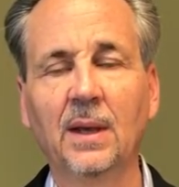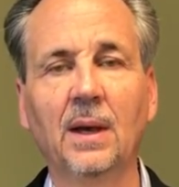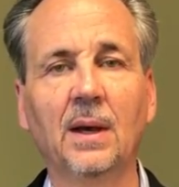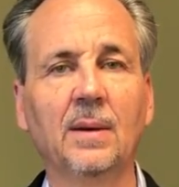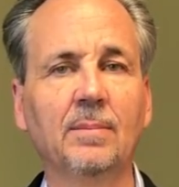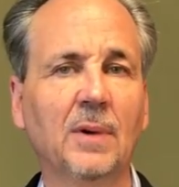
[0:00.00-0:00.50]

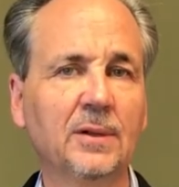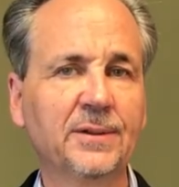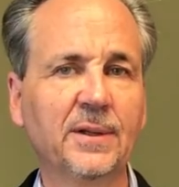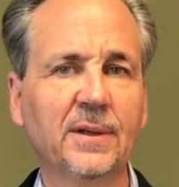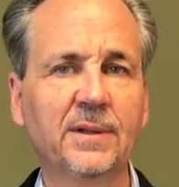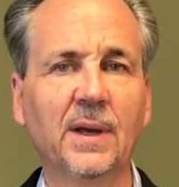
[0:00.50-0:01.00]
Most
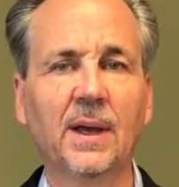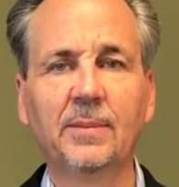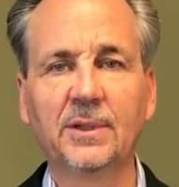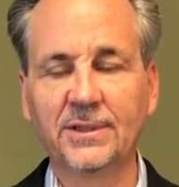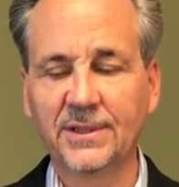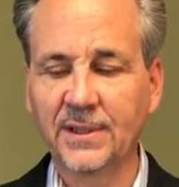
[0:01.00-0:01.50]
of the time
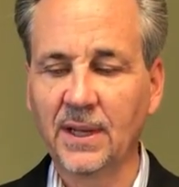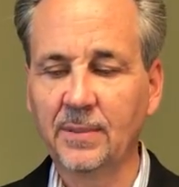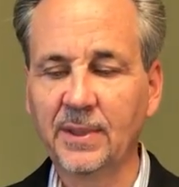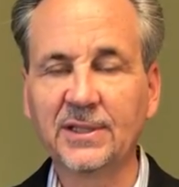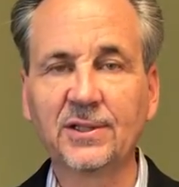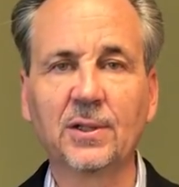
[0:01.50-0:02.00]
you're just going to
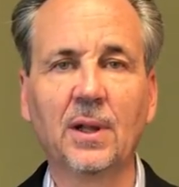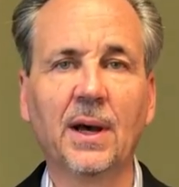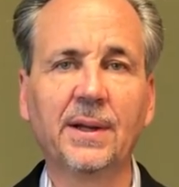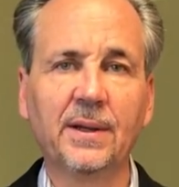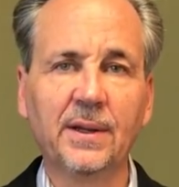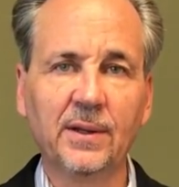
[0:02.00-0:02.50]
be
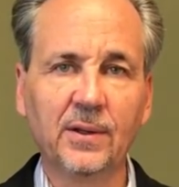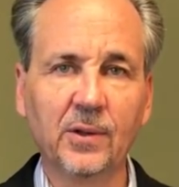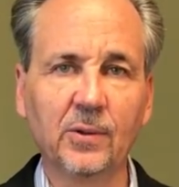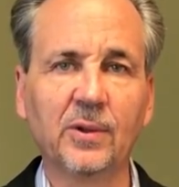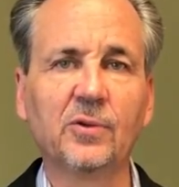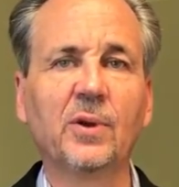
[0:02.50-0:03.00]
slotted
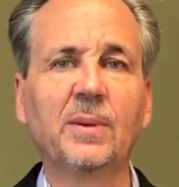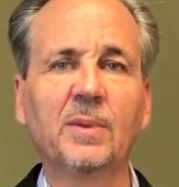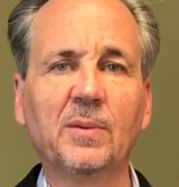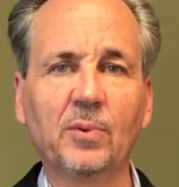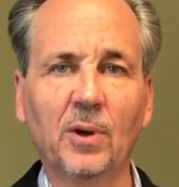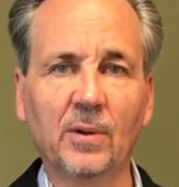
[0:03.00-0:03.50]
into a
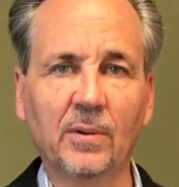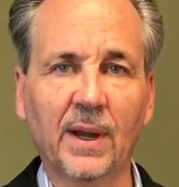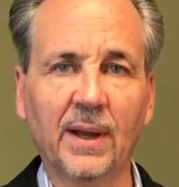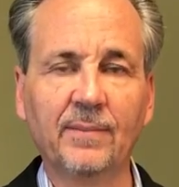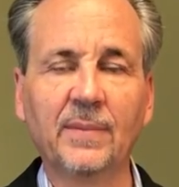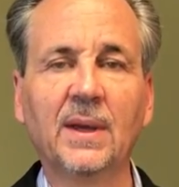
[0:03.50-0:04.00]
treatment
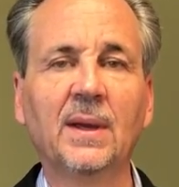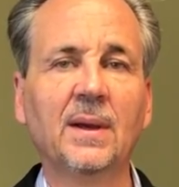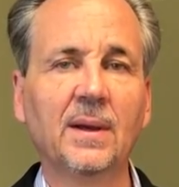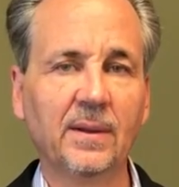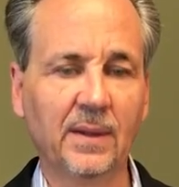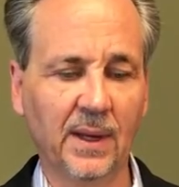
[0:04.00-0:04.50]
program
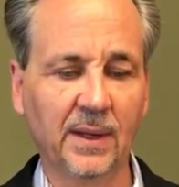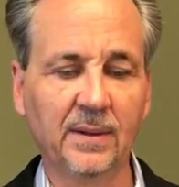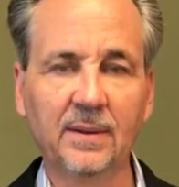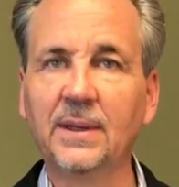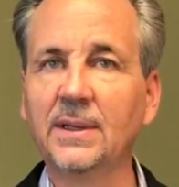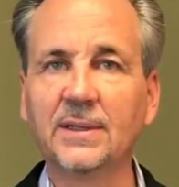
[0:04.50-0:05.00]
that
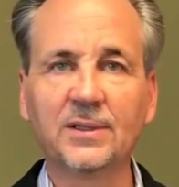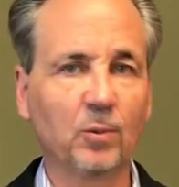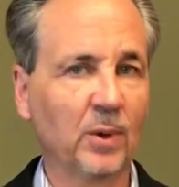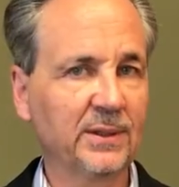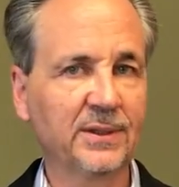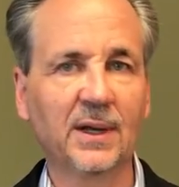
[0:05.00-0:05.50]
is
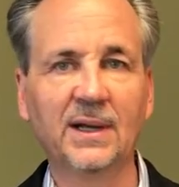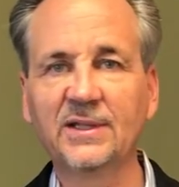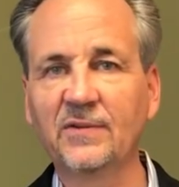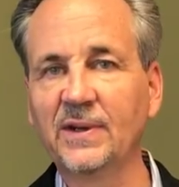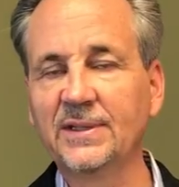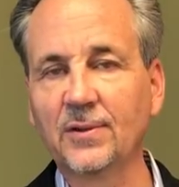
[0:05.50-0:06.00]
one
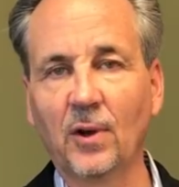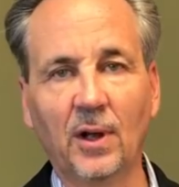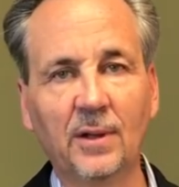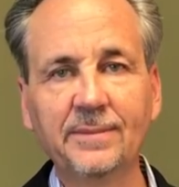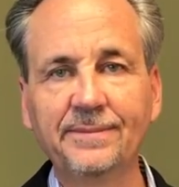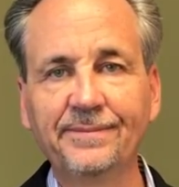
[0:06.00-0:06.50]
size fits
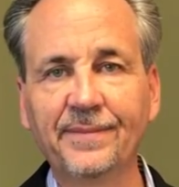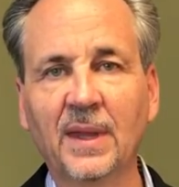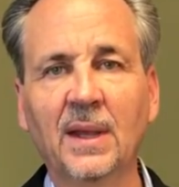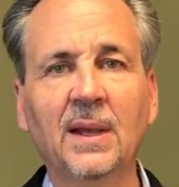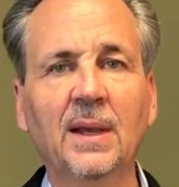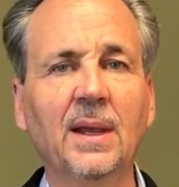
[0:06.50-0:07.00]
all,
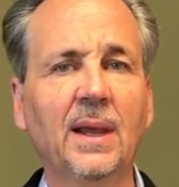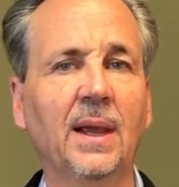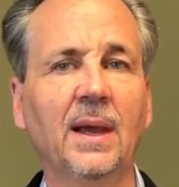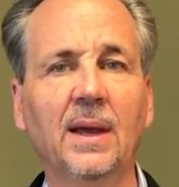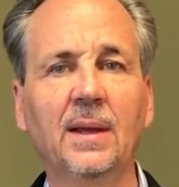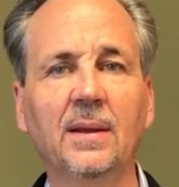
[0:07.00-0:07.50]

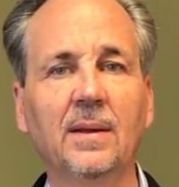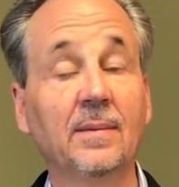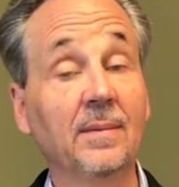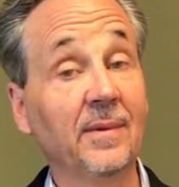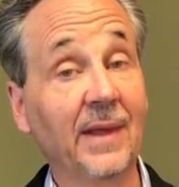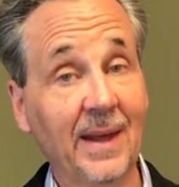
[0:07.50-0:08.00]
and
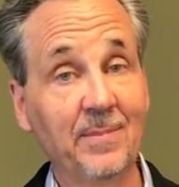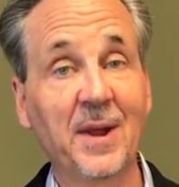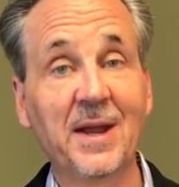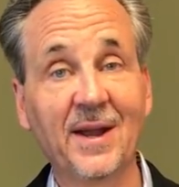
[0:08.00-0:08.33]
that may